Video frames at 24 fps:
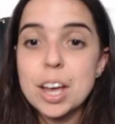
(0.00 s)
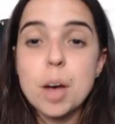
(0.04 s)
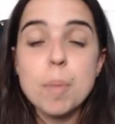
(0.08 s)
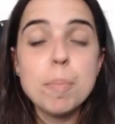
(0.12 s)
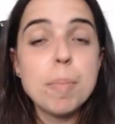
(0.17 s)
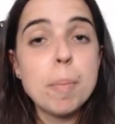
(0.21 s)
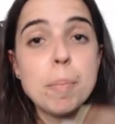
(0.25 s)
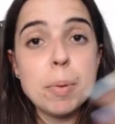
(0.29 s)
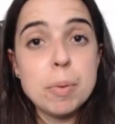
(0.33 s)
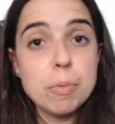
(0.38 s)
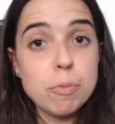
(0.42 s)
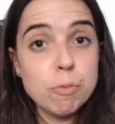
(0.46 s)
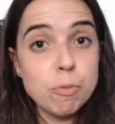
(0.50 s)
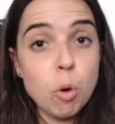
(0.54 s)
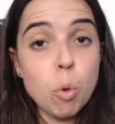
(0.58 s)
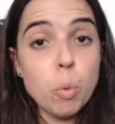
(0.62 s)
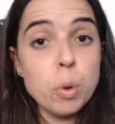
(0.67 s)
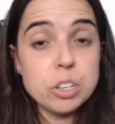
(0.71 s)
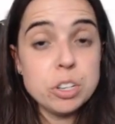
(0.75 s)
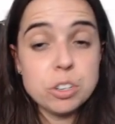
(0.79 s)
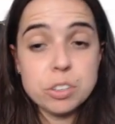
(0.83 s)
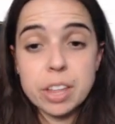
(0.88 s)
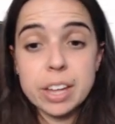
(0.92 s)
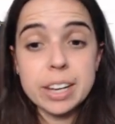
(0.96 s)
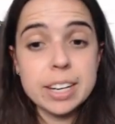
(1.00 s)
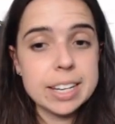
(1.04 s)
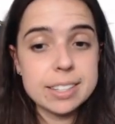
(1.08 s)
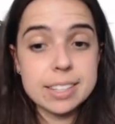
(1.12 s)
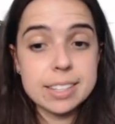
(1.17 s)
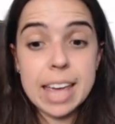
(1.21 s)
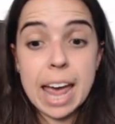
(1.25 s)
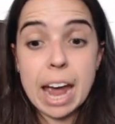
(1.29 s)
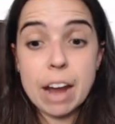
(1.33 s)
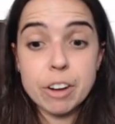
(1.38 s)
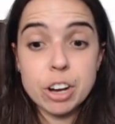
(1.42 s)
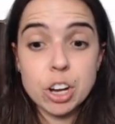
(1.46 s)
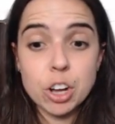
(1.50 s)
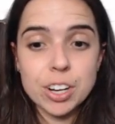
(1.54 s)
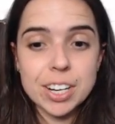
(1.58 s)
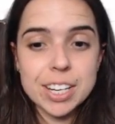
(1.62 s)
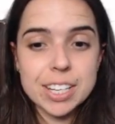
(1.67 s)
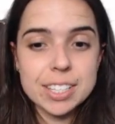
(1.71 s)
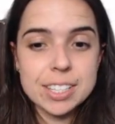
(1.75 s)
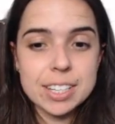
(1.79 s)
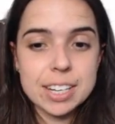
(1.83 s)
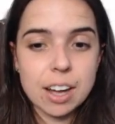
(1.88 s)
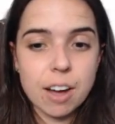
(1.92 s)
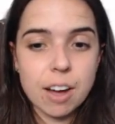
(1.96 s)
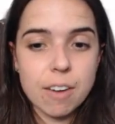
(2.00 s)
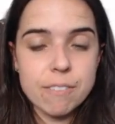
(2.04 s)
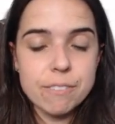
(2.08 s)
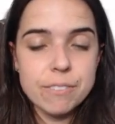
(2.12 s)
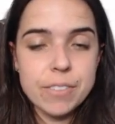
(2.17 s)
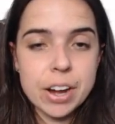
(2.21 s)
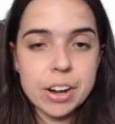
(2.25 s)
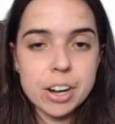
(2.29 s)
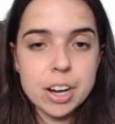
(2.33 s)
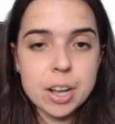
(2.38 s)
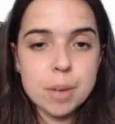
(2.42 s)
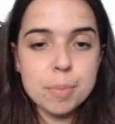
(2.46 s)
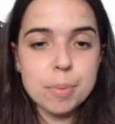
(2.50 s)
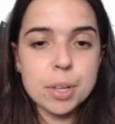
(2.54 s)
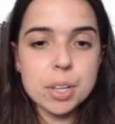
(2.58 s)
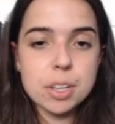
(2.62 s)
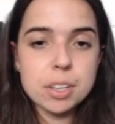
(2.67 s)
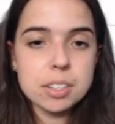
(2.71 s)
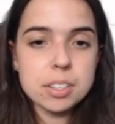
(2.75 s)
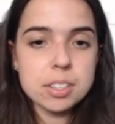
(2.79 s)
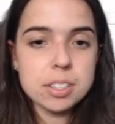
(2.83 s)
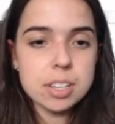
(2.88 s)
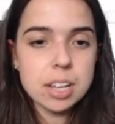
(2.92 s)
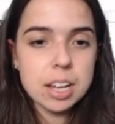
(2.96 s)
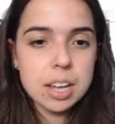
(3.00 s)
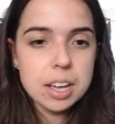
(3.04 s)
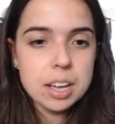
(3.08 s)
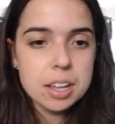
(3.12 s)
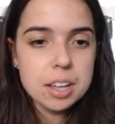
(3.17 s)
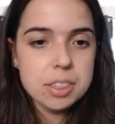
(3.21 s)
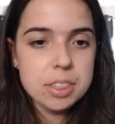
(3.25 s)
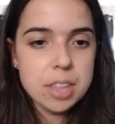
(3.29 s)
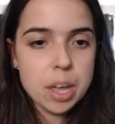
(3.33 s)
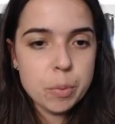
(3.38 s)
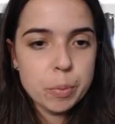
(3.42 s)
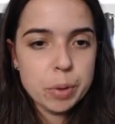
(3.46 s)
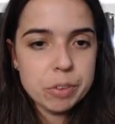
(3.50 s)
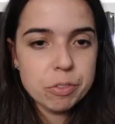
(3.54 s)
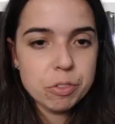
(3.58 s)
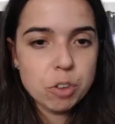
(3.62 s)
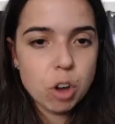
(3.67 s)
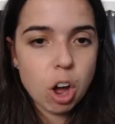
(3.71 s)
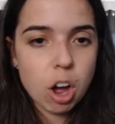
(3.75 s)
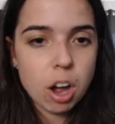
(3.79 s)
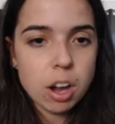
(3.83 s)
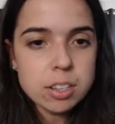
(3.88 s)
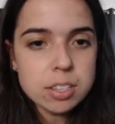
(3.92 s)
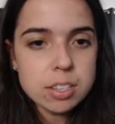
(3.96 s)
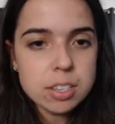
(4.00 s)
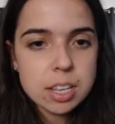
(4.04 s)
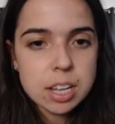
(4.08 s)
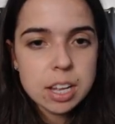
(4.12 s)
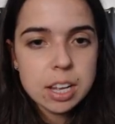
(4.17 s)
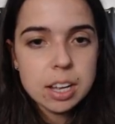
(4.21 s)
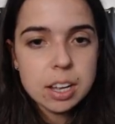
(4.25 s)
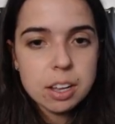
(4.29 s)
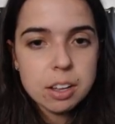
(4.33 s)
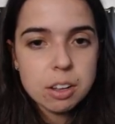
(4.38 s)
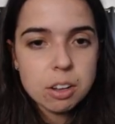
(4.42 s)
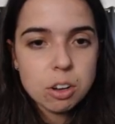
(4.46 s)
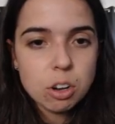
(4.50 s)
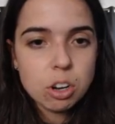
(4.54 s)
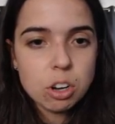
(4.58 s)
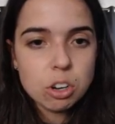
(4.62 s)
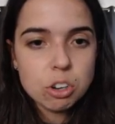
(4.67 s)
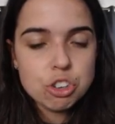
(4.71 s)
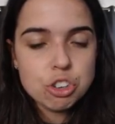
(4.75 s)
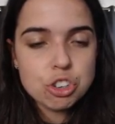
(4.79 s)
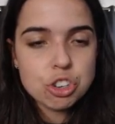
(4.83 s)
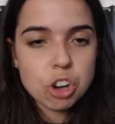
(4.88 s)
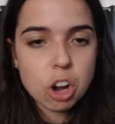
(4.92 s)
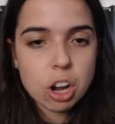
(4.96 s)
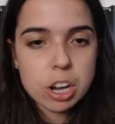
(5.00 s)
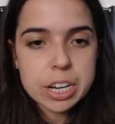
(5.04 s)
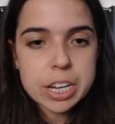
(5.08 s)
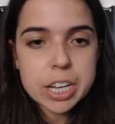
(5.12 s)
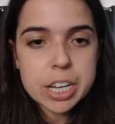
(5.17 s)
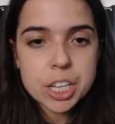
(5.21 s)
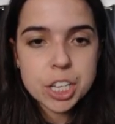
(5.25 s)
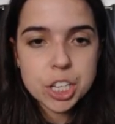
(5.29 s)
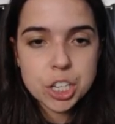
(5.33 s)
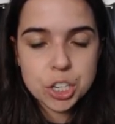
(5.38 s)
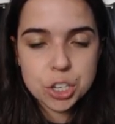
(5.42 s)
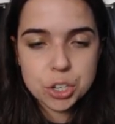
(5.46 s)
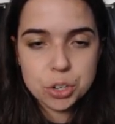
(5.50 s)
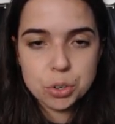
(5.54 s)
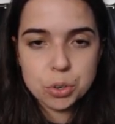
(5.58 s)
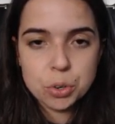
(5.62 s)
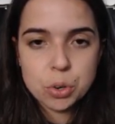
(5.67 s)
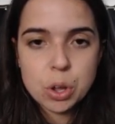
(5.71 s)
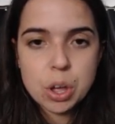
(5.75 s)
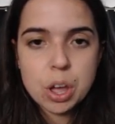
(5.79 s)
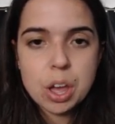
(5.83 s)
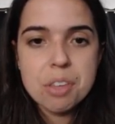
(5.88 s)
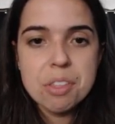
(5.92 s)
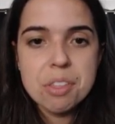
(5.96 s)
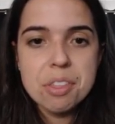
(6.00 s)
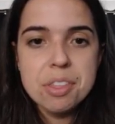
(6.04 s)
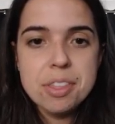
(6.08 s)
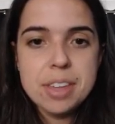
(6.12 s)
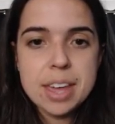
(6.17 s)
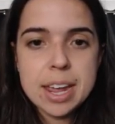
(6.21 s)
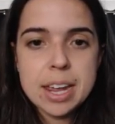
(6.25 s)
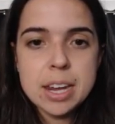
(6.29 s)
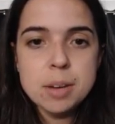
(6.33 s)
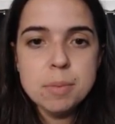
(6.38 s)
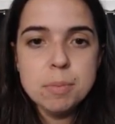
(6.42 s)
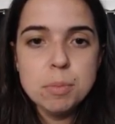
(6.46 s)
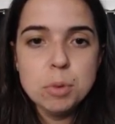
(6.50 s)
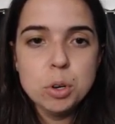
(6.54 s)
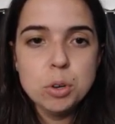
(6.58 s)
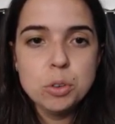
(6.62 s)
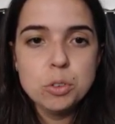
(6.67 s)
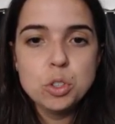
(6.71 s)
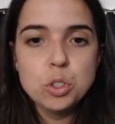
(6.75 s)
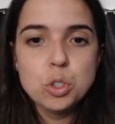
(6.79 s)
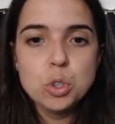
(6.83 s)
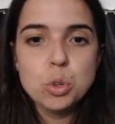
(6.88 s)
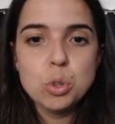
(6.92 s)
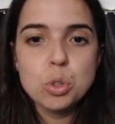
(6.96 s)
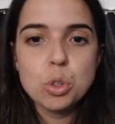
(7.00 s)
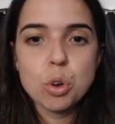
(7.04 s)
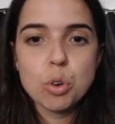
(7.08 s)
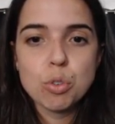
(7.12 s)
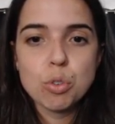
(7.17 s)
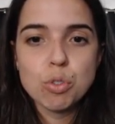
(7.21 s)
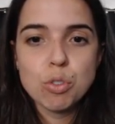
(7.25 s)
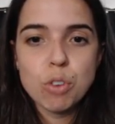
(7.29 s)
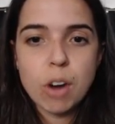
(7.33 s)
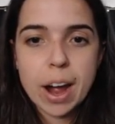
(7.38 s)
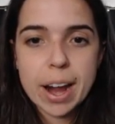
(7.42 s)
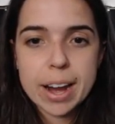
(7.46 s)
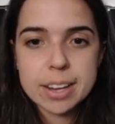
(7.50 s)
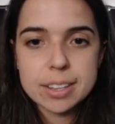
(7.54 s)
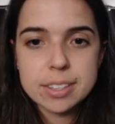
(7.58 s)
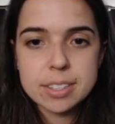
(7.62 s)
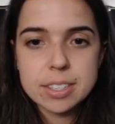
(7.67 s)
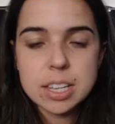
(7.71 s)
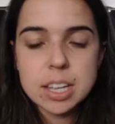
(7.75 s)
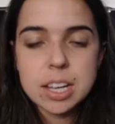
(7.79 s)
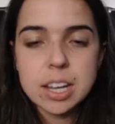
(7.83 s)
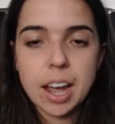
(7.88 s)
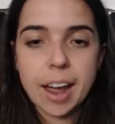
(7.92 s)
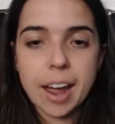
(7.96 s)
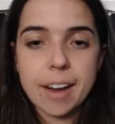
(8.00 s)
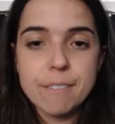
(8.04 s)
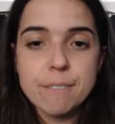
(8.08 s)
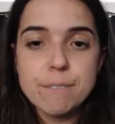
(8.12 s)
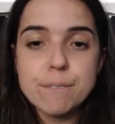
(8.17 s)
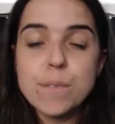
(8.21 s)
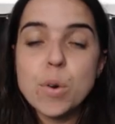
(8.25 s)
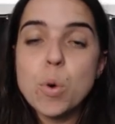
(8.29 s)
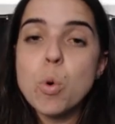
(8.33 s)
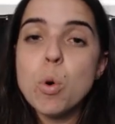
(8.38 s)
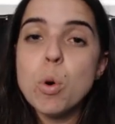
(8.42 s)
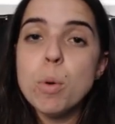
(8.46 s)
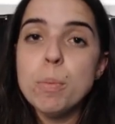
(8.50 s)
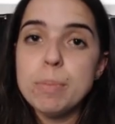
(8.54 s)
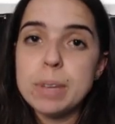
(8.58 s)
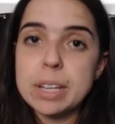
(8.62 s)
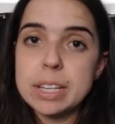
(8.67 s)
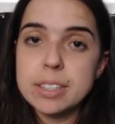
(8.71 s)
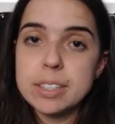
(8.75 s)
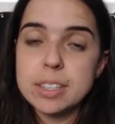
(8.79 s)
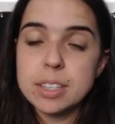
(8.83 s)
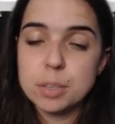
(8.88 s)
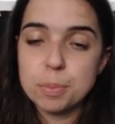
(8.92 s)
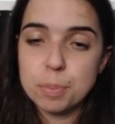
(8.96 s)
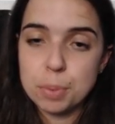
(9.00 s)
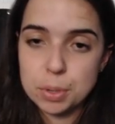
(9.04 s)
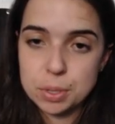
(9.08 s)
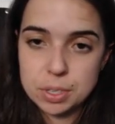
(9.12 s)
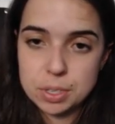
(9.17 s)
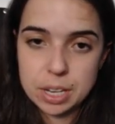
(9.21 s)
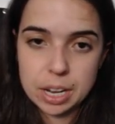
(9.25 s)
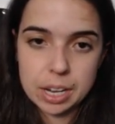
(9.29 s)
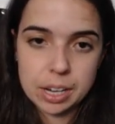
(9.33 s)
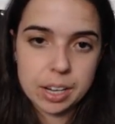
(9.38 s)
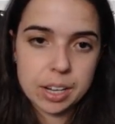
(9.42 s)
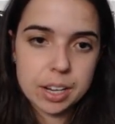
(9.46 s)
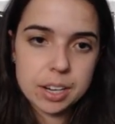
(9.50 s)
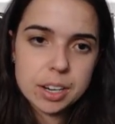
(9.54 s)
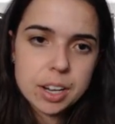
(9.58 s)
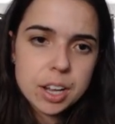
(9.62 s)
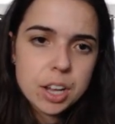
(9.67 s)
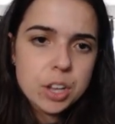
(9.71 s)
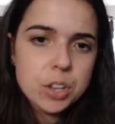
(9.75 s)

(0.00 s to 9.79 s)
But before we do that, let's carry on listing our variables. Then we've got trolley Q then moves to the right at four meters per second.